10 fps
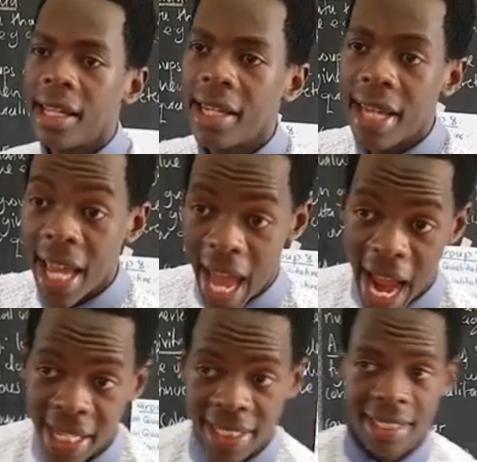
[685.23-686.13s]
The
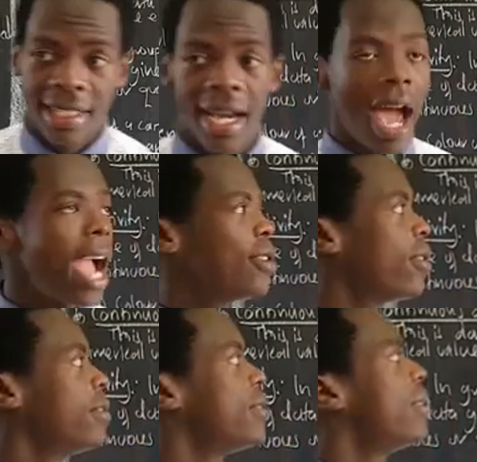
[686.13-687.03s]
height
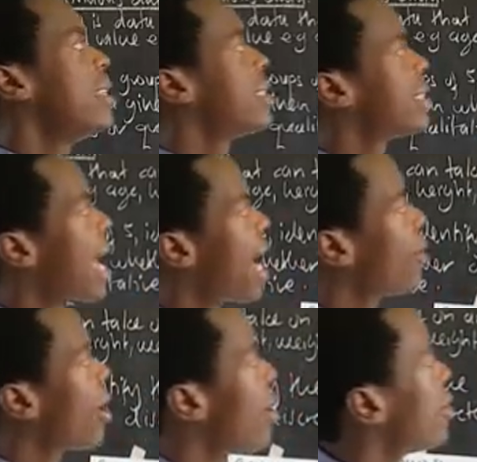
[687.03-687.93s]
of the students. Yeah, you can